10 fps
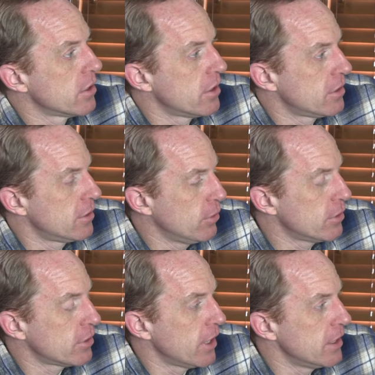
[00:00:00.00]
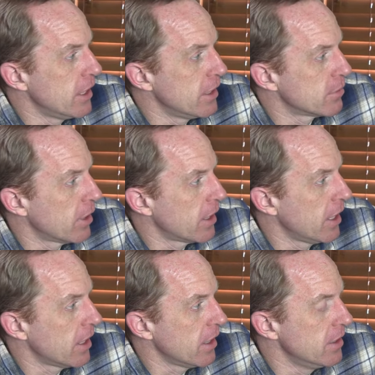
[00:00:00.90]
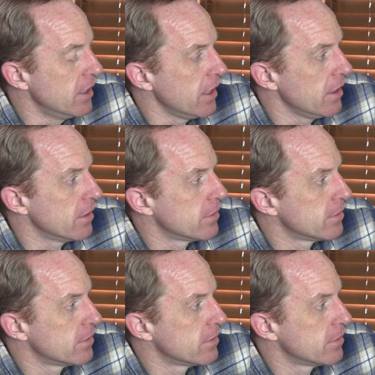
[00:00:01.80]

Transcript: So that's two straight days where I can't get a date.